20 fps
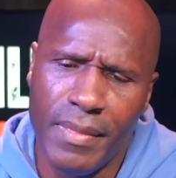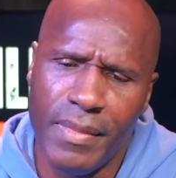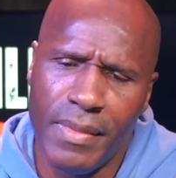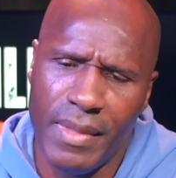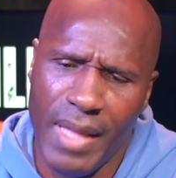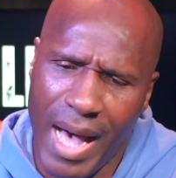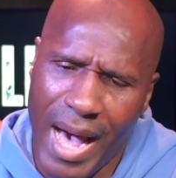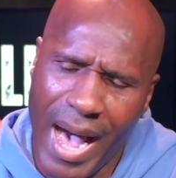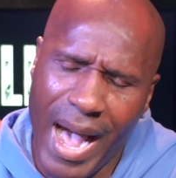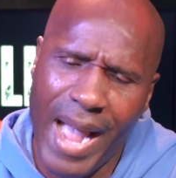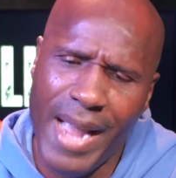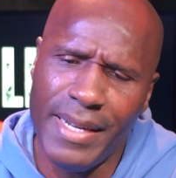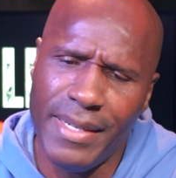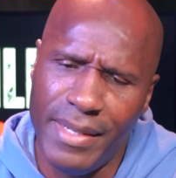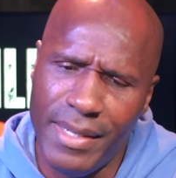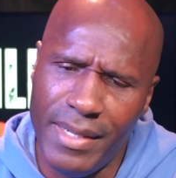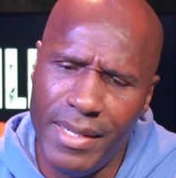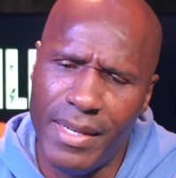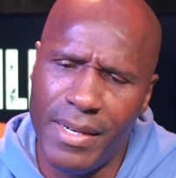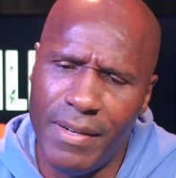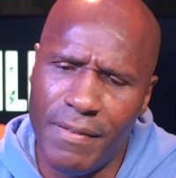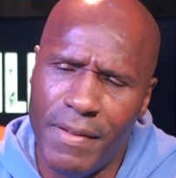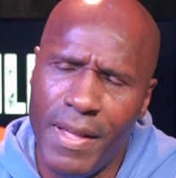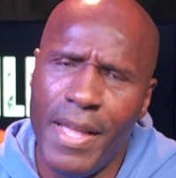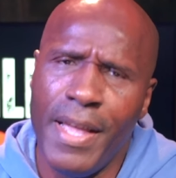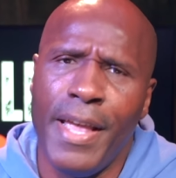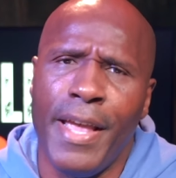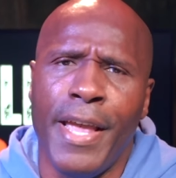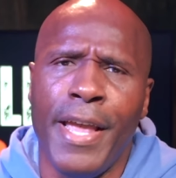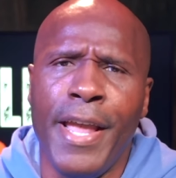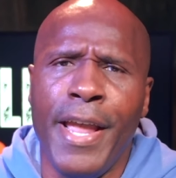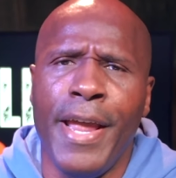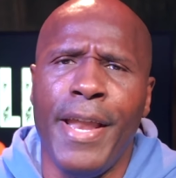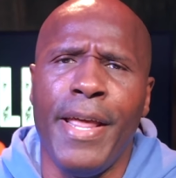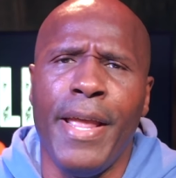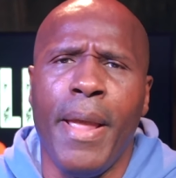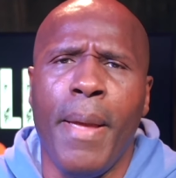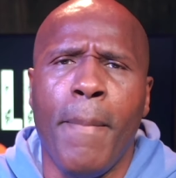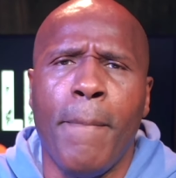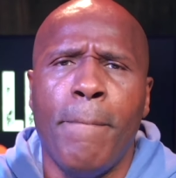the idea of
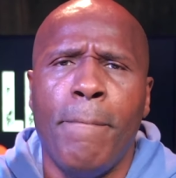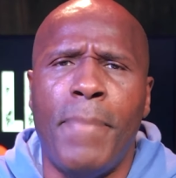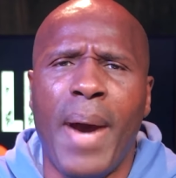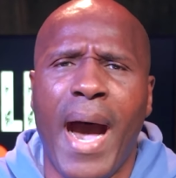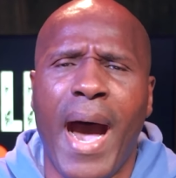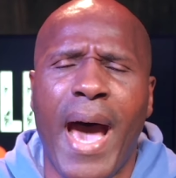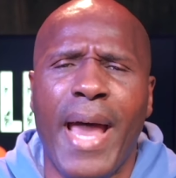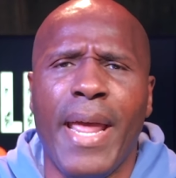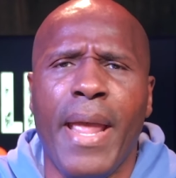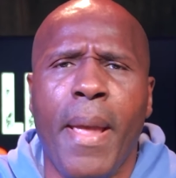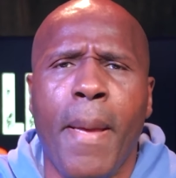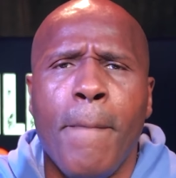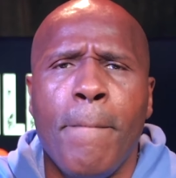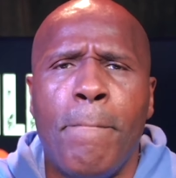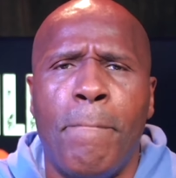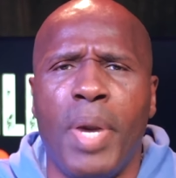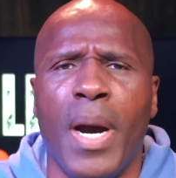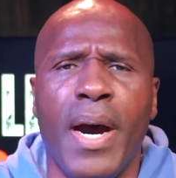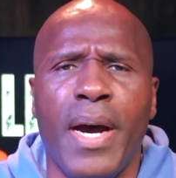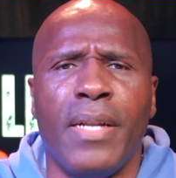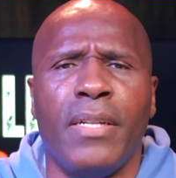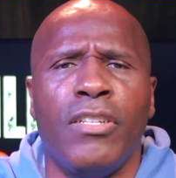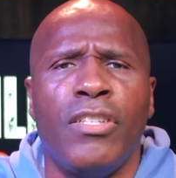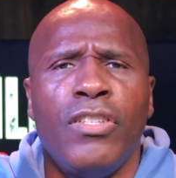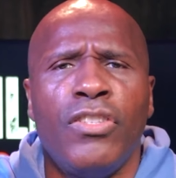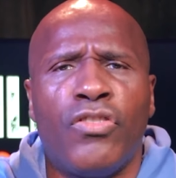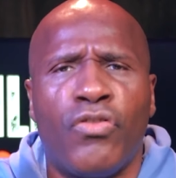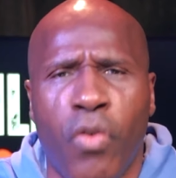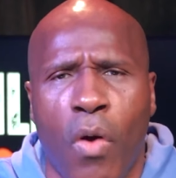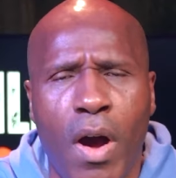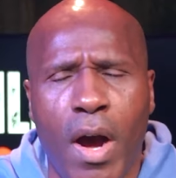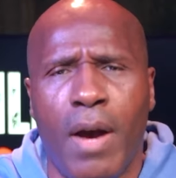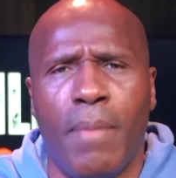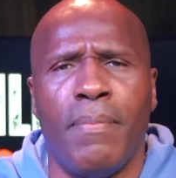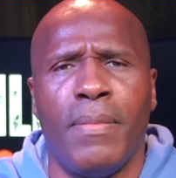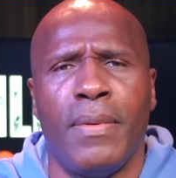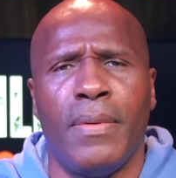anybody but Trump.